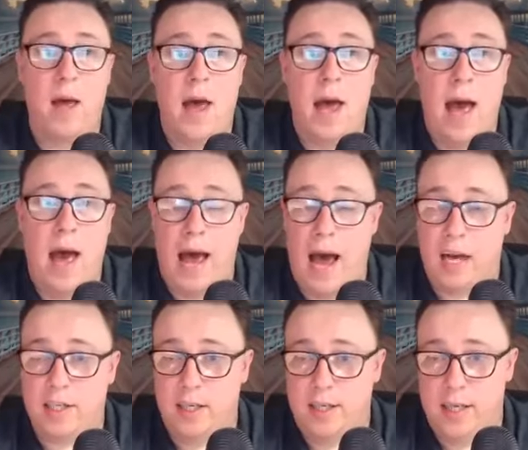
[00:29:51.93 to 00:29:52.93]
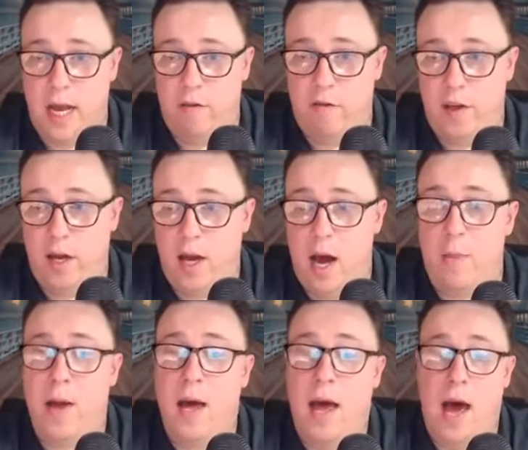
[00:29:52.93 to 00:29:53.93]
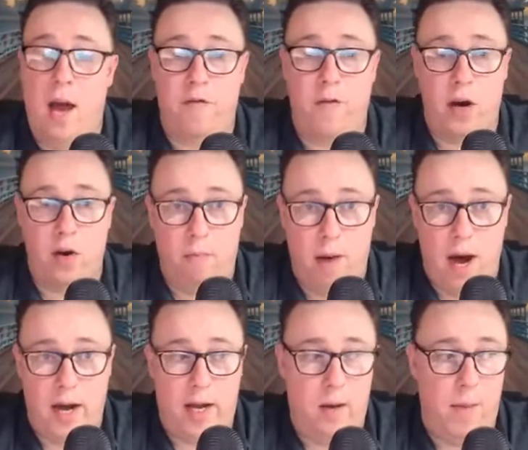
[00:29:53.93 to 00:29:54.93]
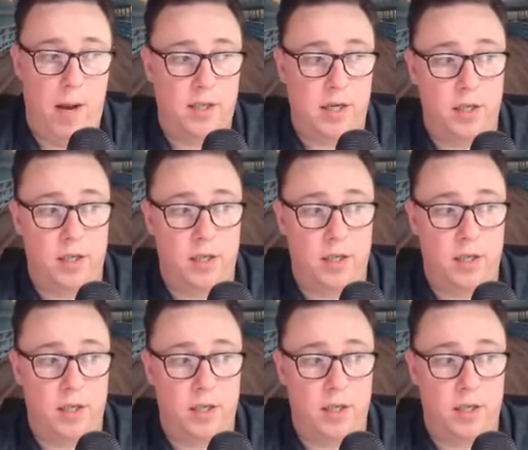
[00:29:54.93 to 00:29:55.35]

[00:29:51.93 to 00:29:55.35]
how to actually set everything up, how to find your marketing message.